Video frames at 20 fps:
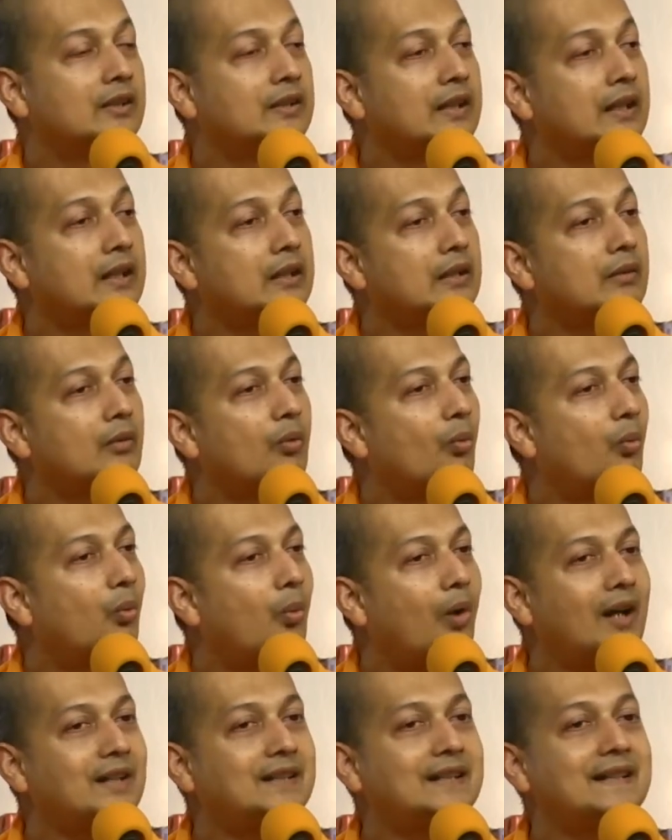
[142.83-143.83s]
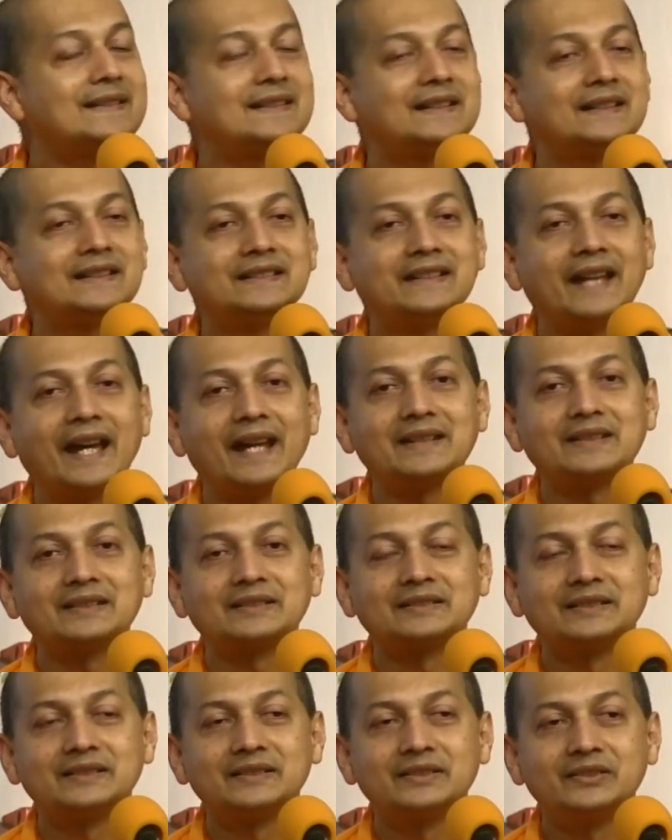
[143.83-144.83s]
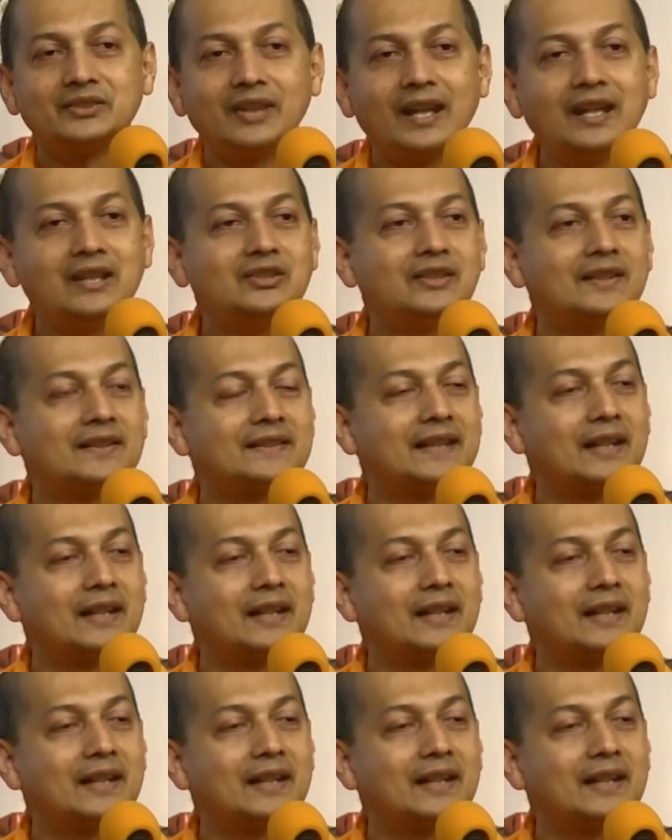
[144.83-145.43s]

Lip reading: Then what is it that changes?